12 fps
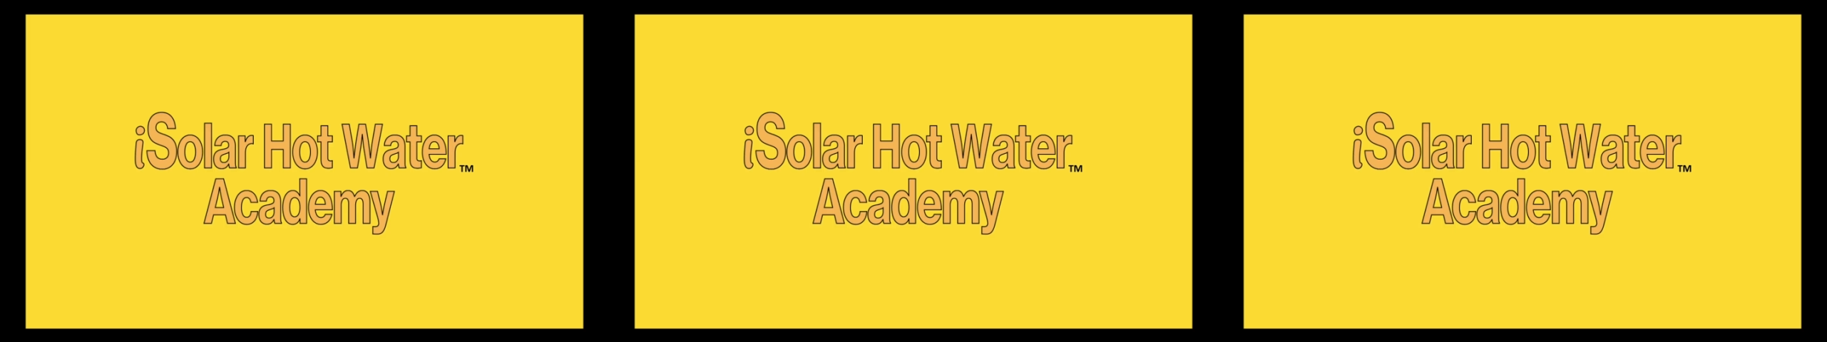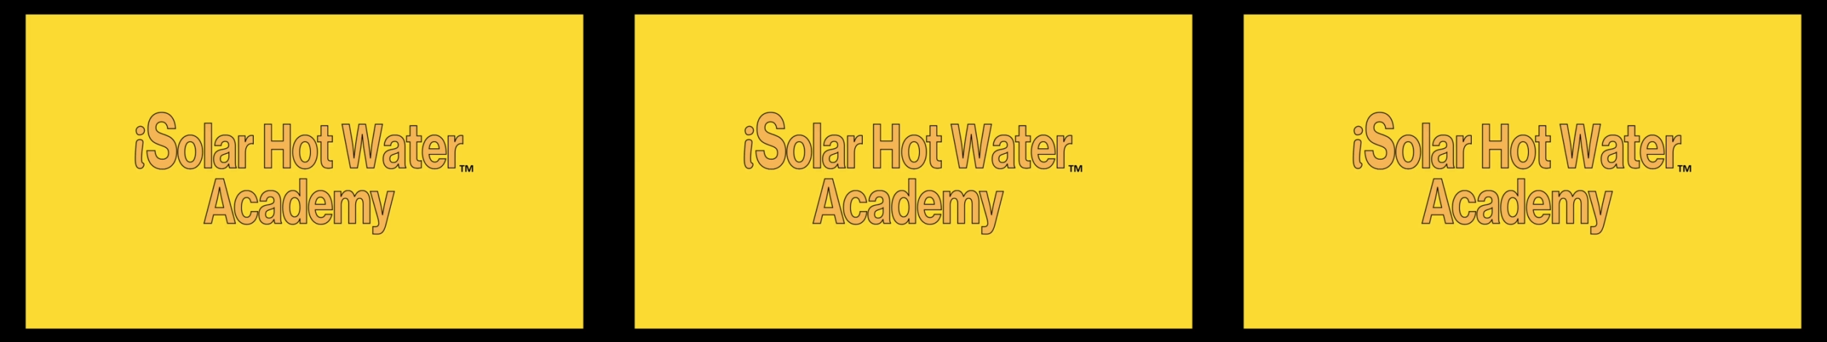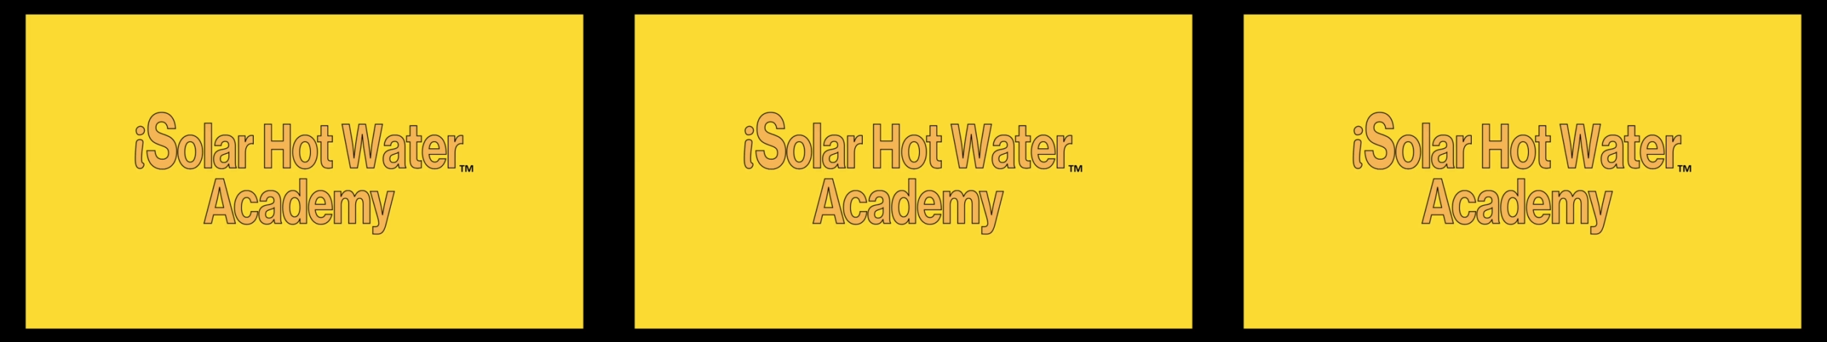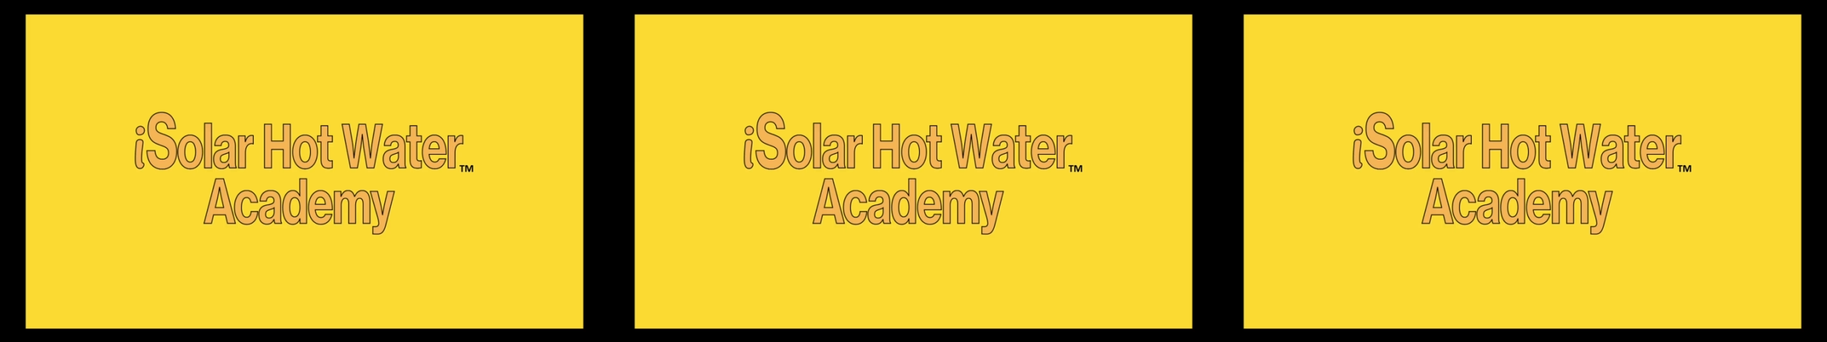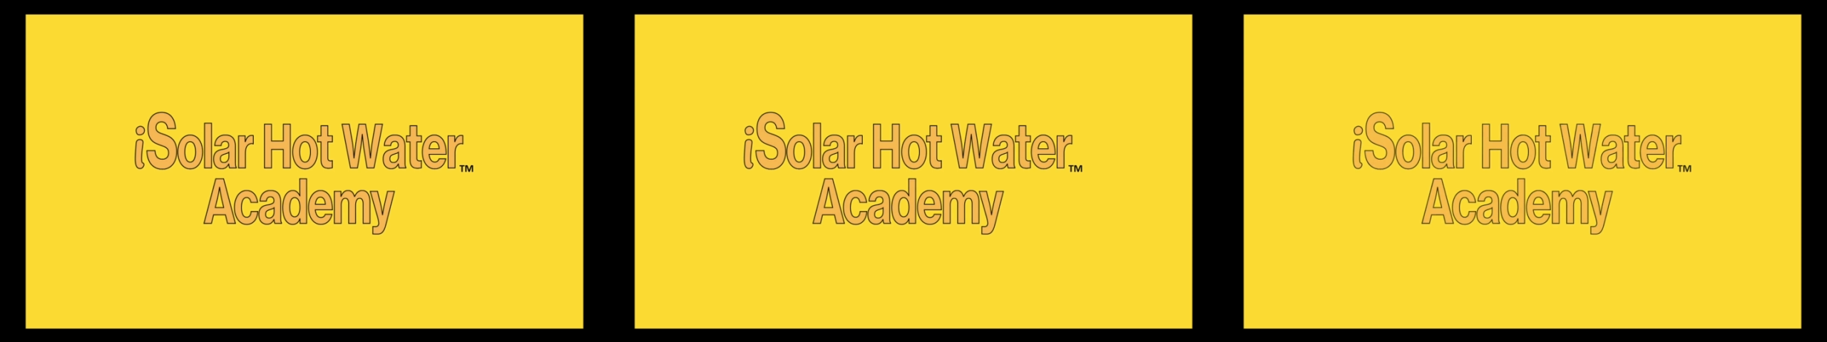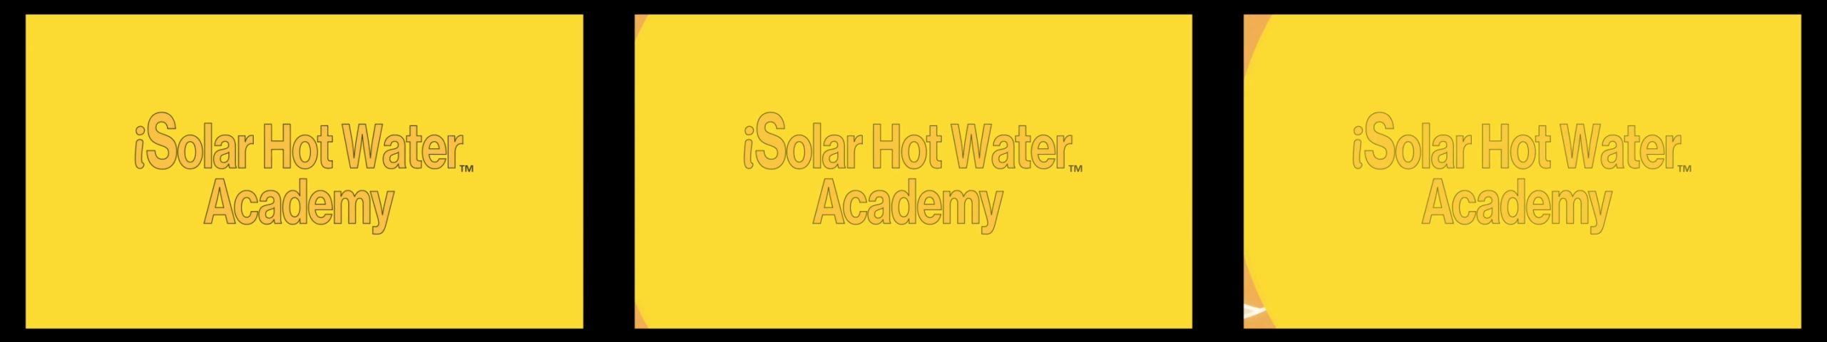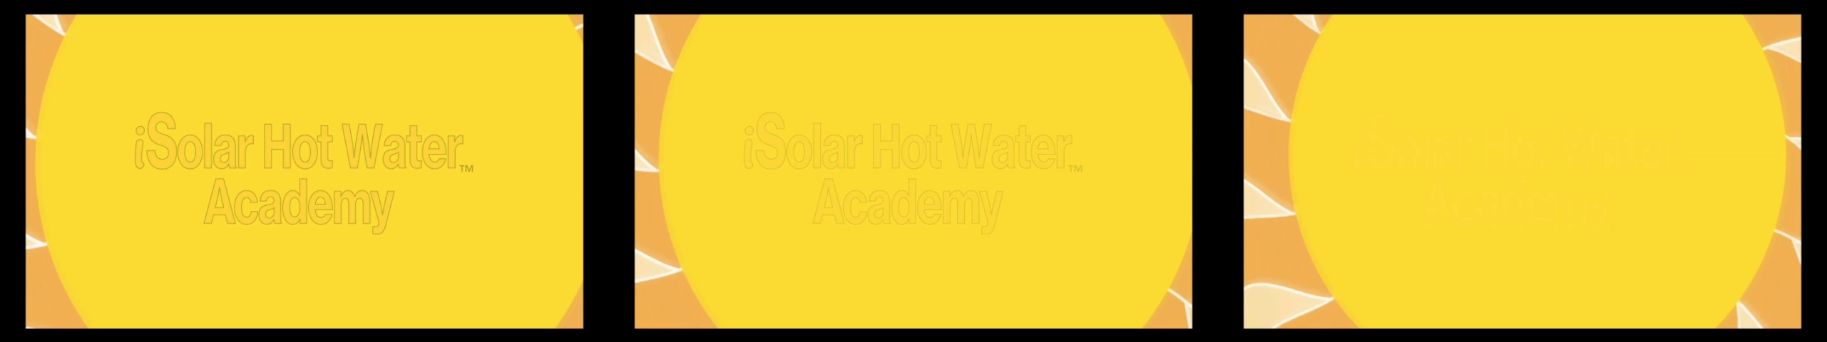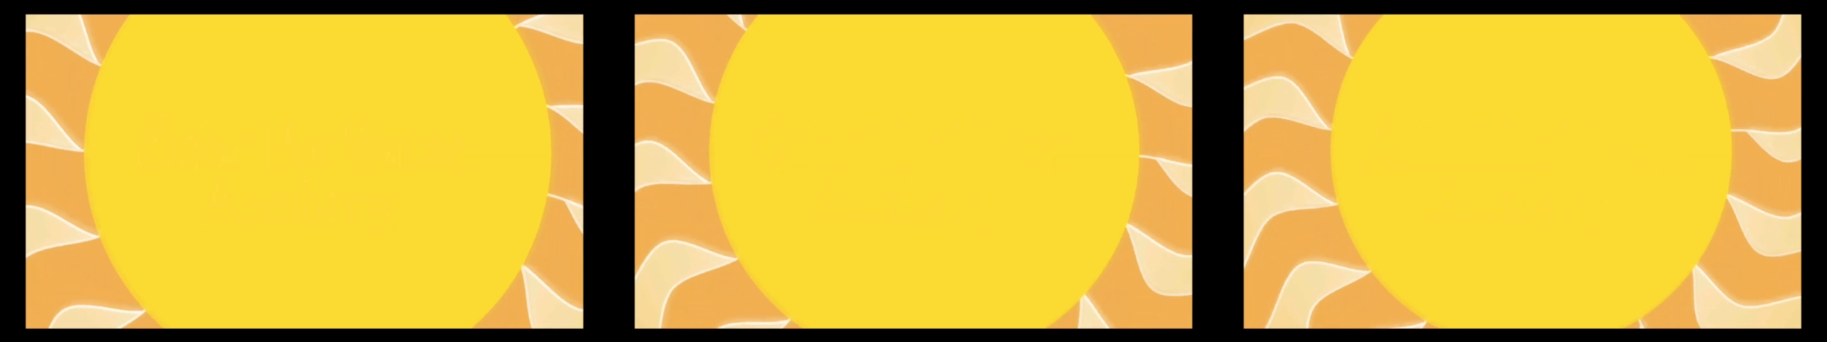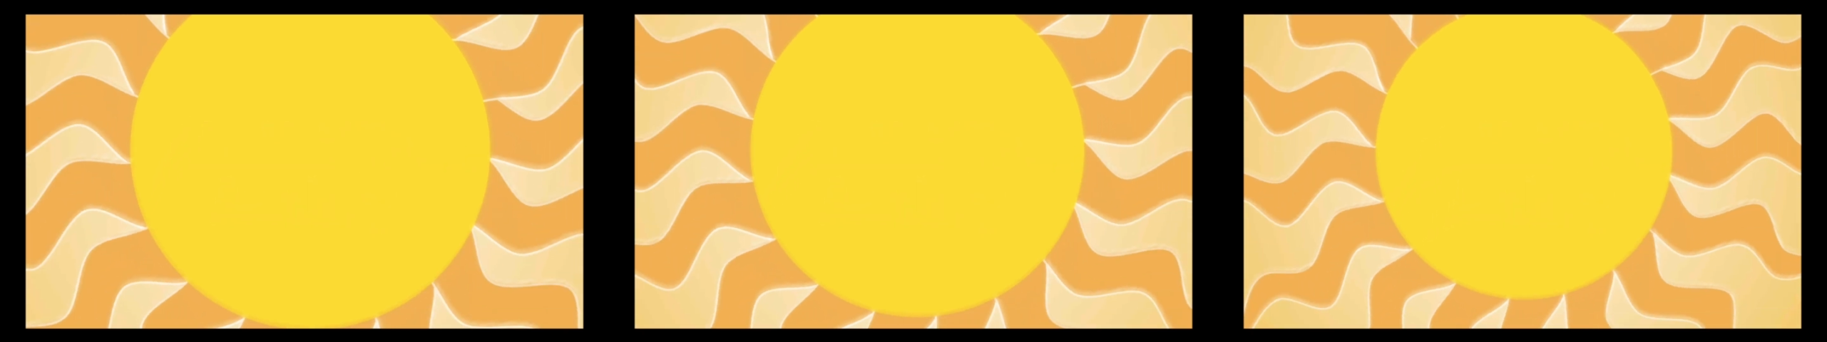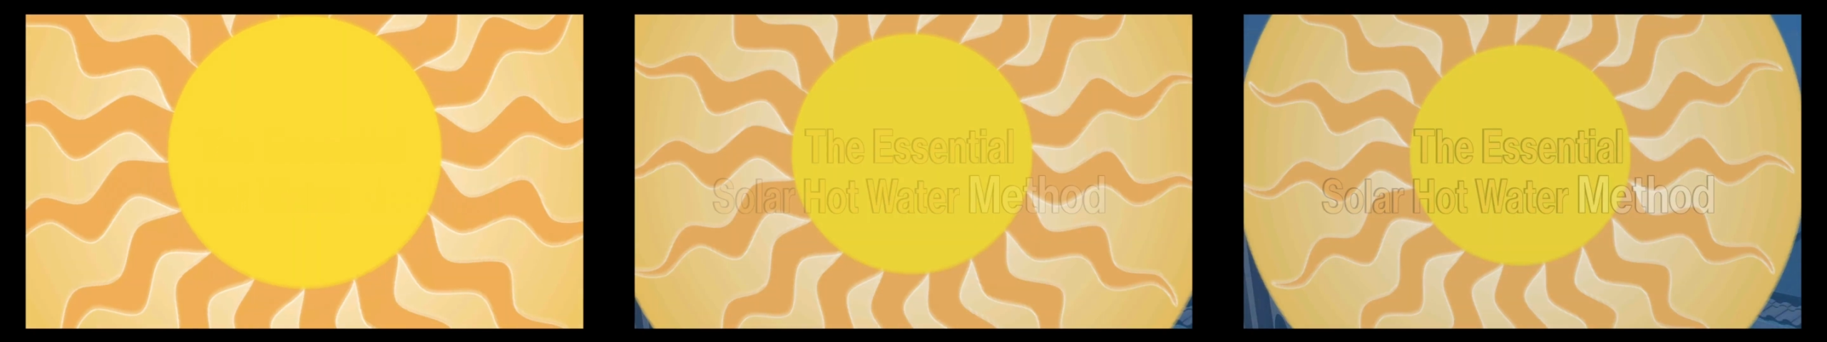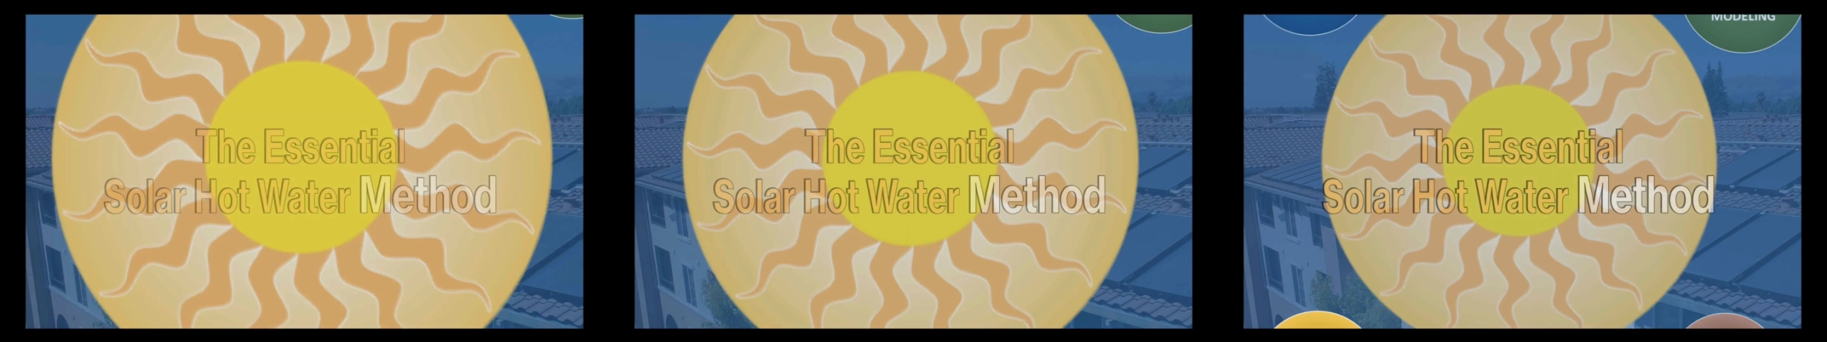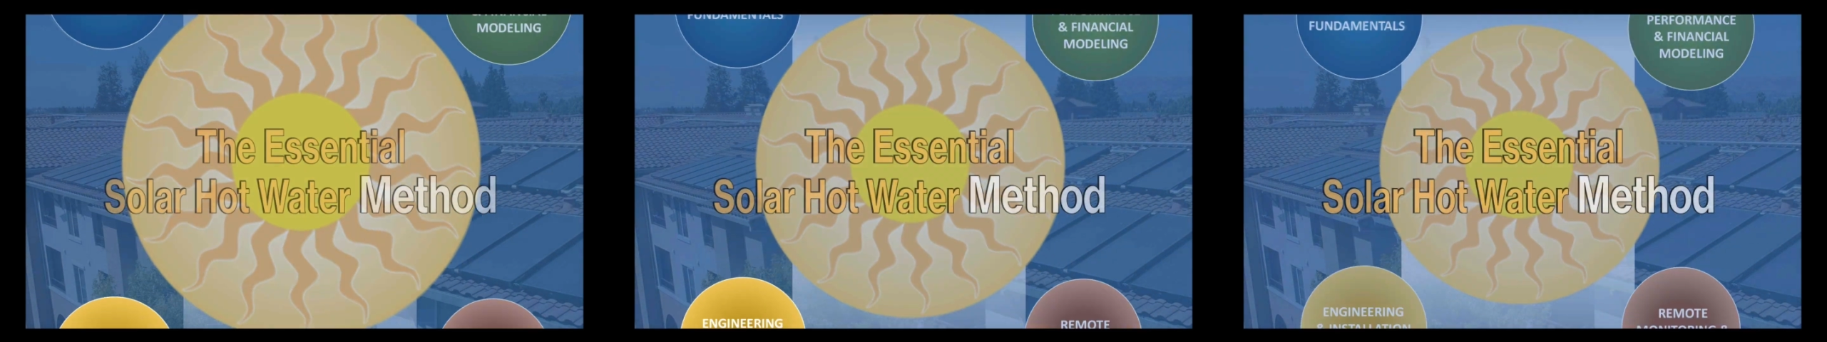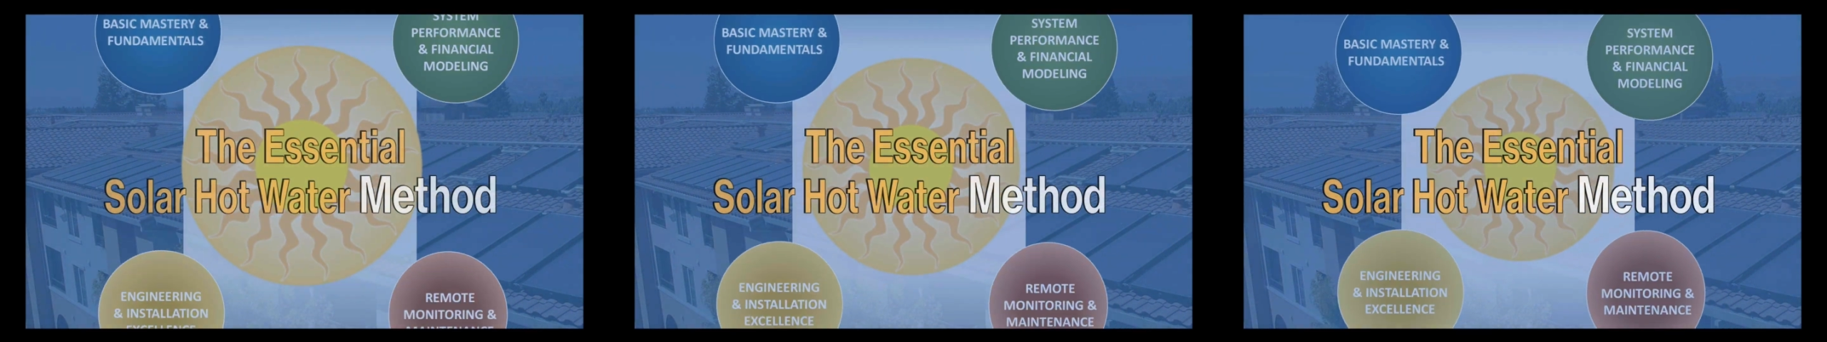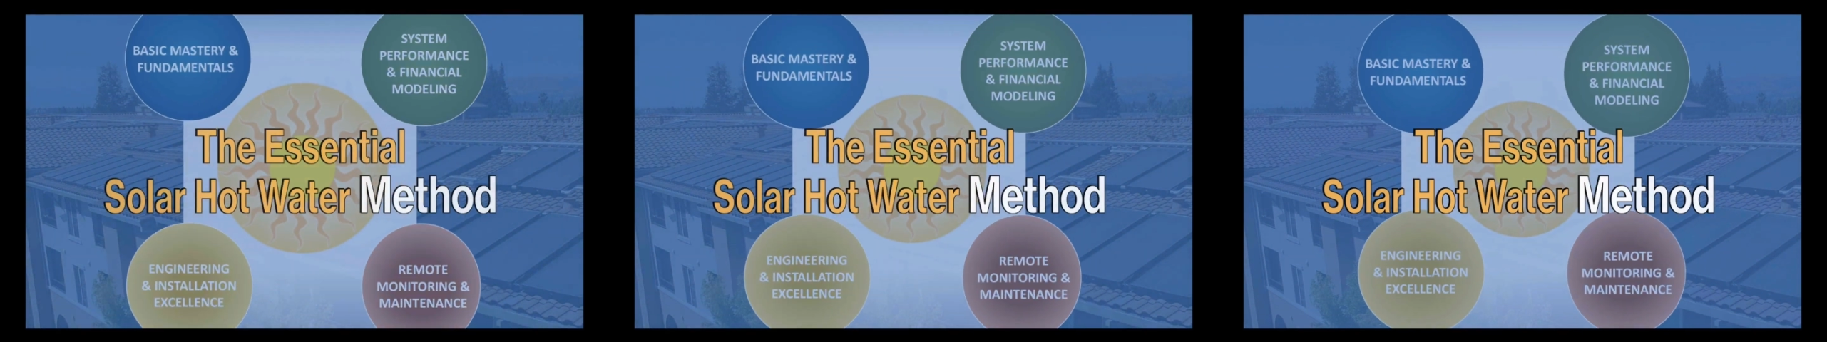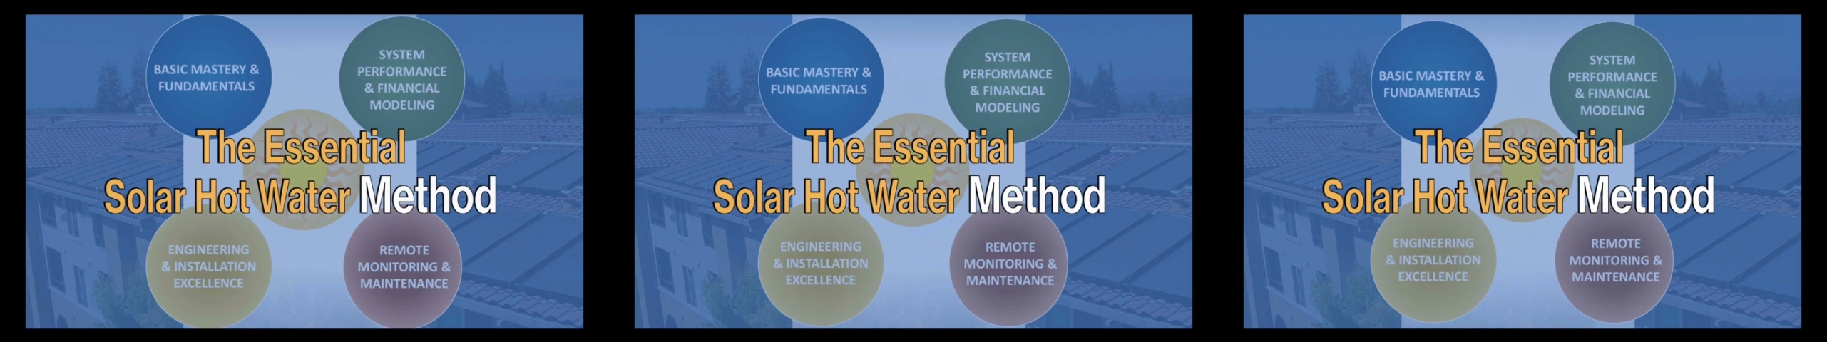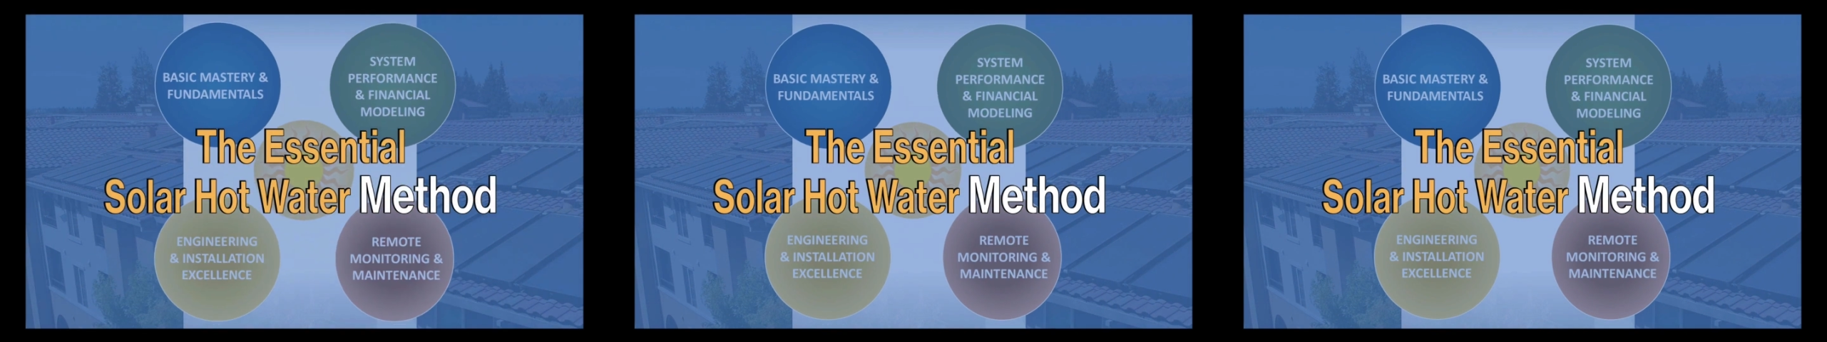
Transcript: No face is visible, so there are no lips to read.